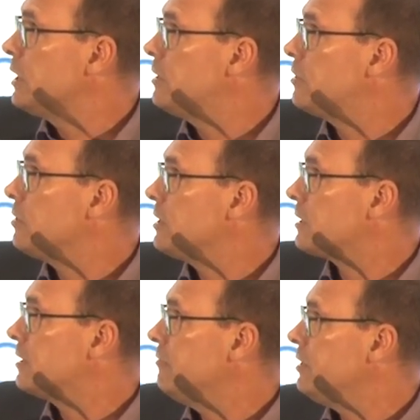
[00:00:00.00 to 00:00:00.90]
heat
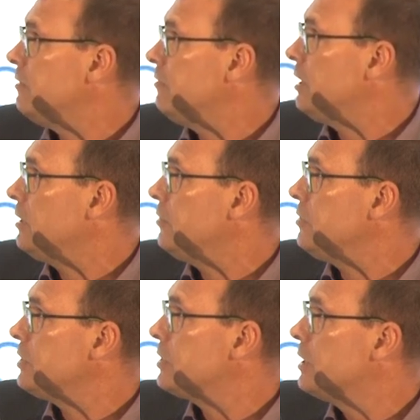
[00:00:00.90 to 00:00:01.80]
conductivity
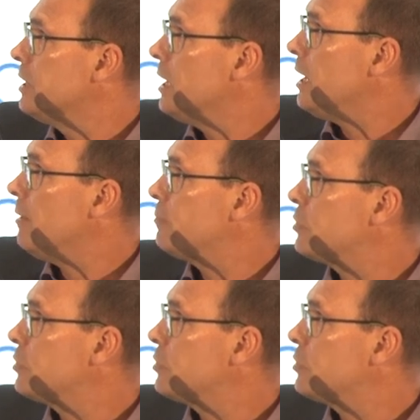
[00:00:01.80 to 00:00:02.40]
values, up